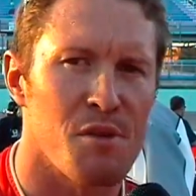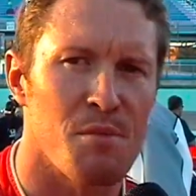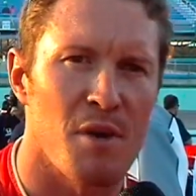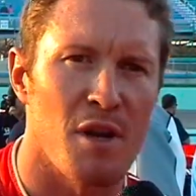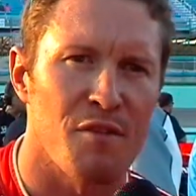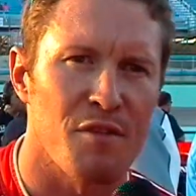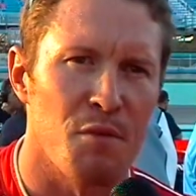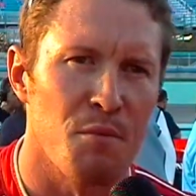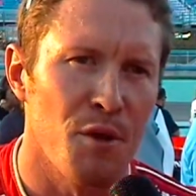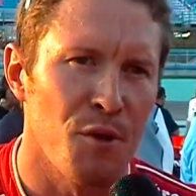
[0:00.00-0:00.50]

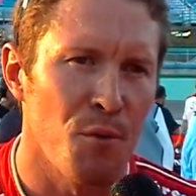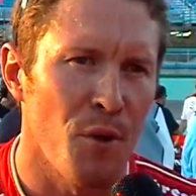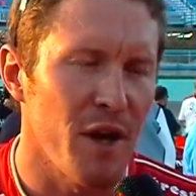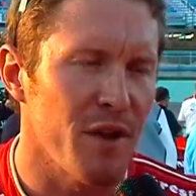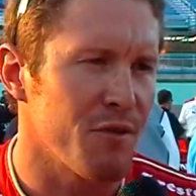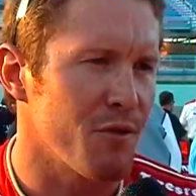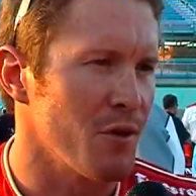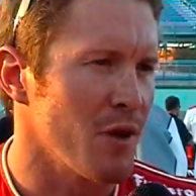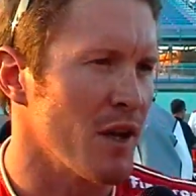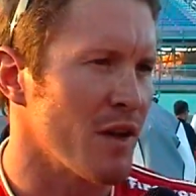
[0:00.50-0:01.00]
After midway
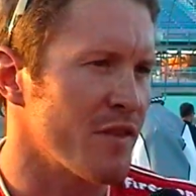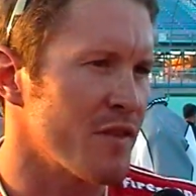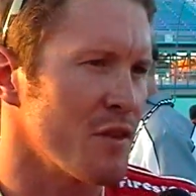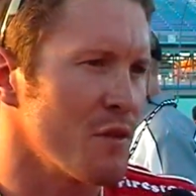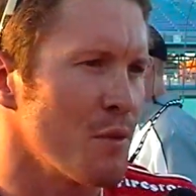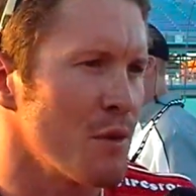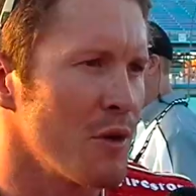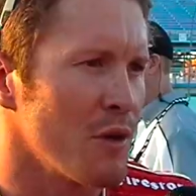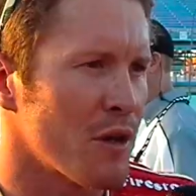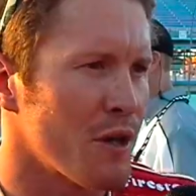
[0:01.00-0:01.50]
through last year, we
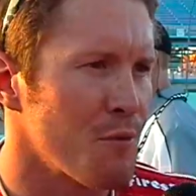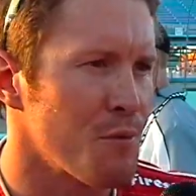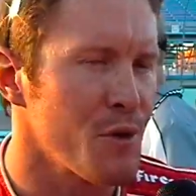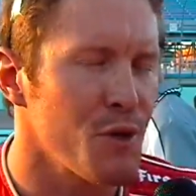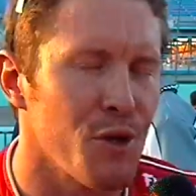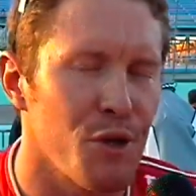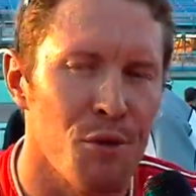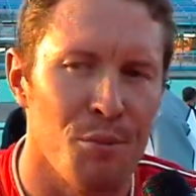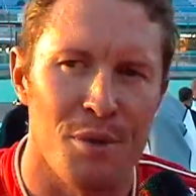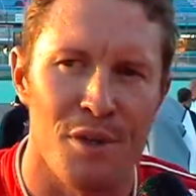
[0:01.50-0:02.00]
were looking real
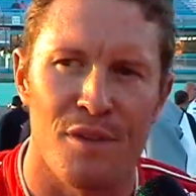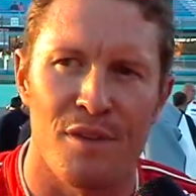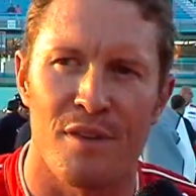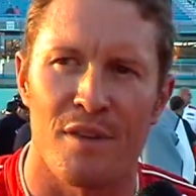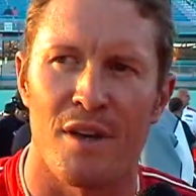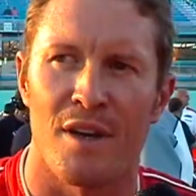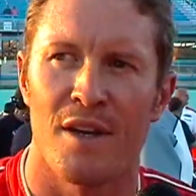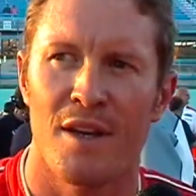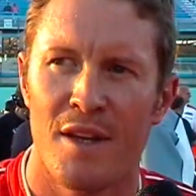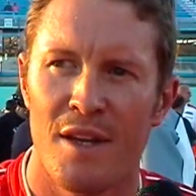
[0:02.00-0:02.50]
good, but
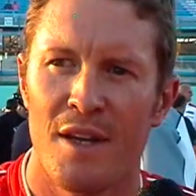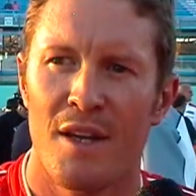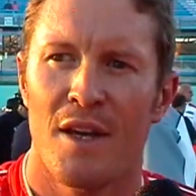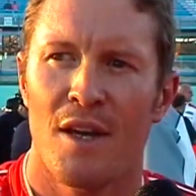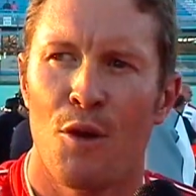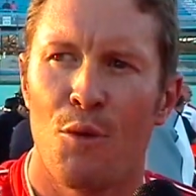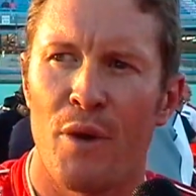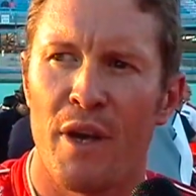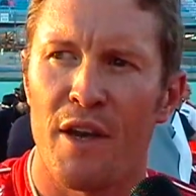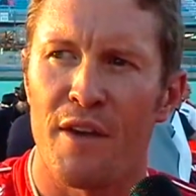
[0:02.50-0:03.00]
uh,
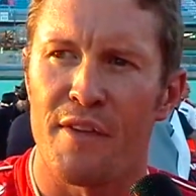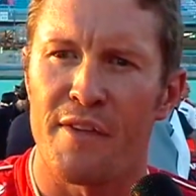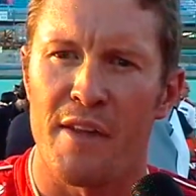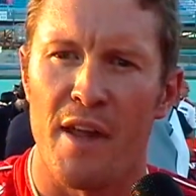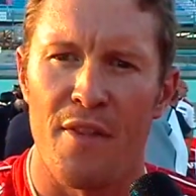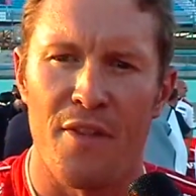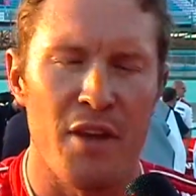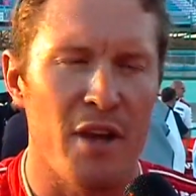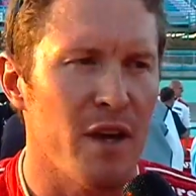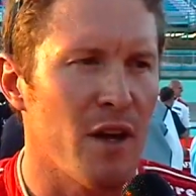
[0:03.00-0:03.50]
we need to
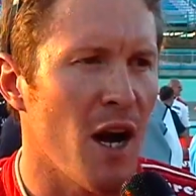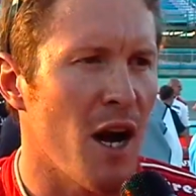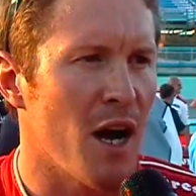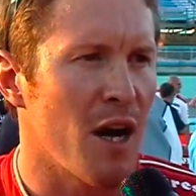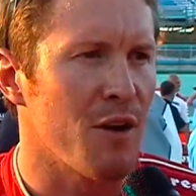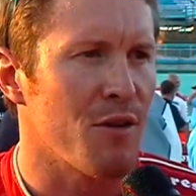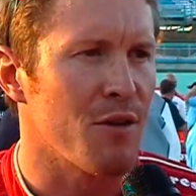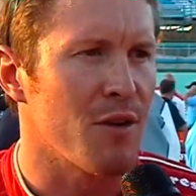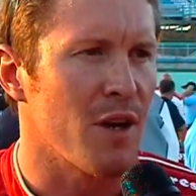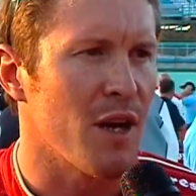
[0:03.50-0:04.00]
start the year
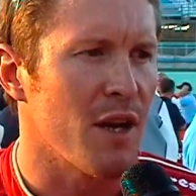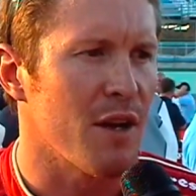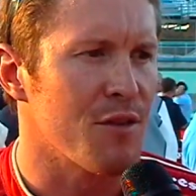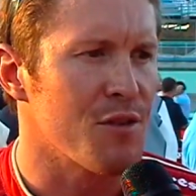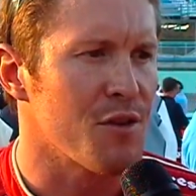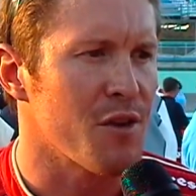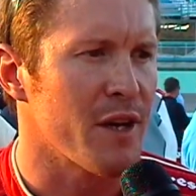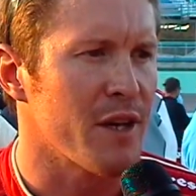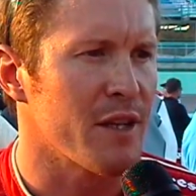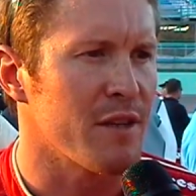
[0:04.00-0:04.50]
harder and, and
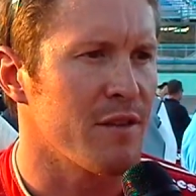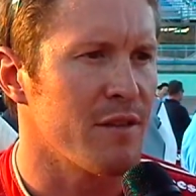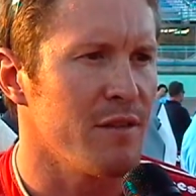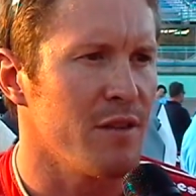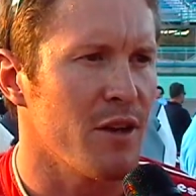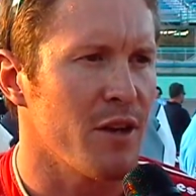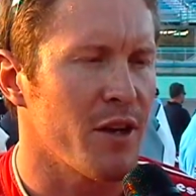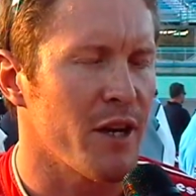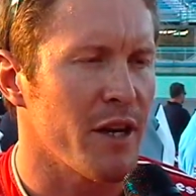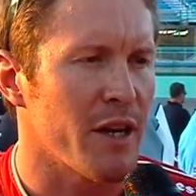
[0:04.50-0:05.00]
try and you
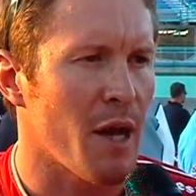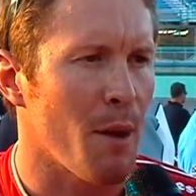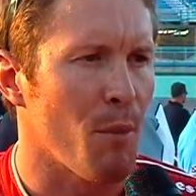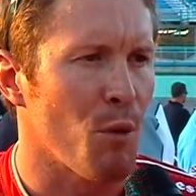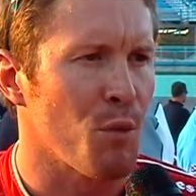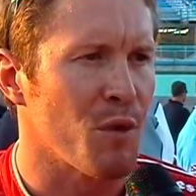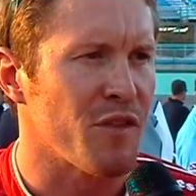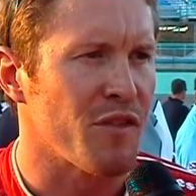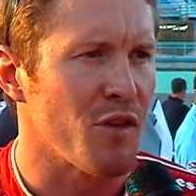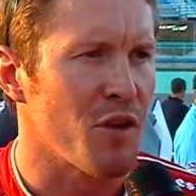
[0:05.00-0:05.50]
know get a couple of
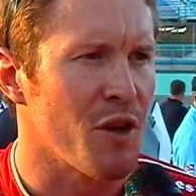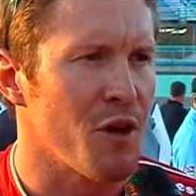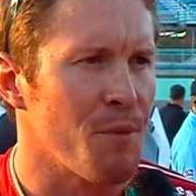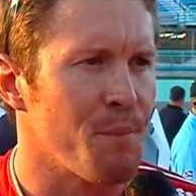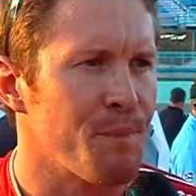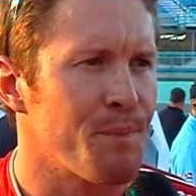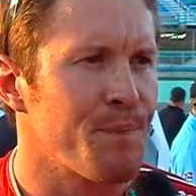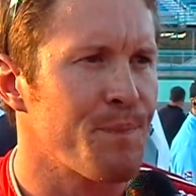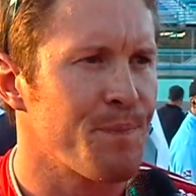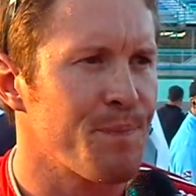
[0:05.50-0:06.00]
wins early on.
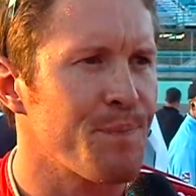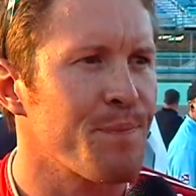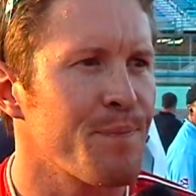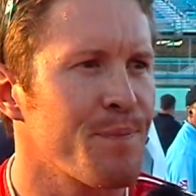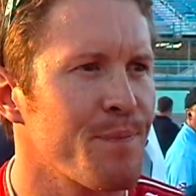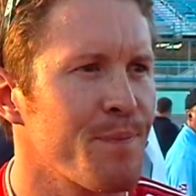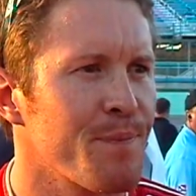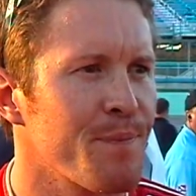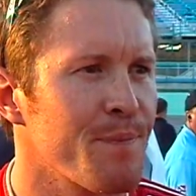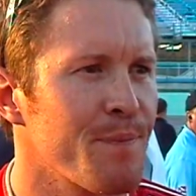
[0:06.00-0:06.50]

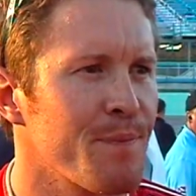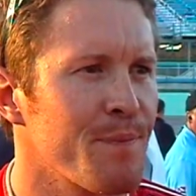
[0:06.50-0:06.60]
Thank you very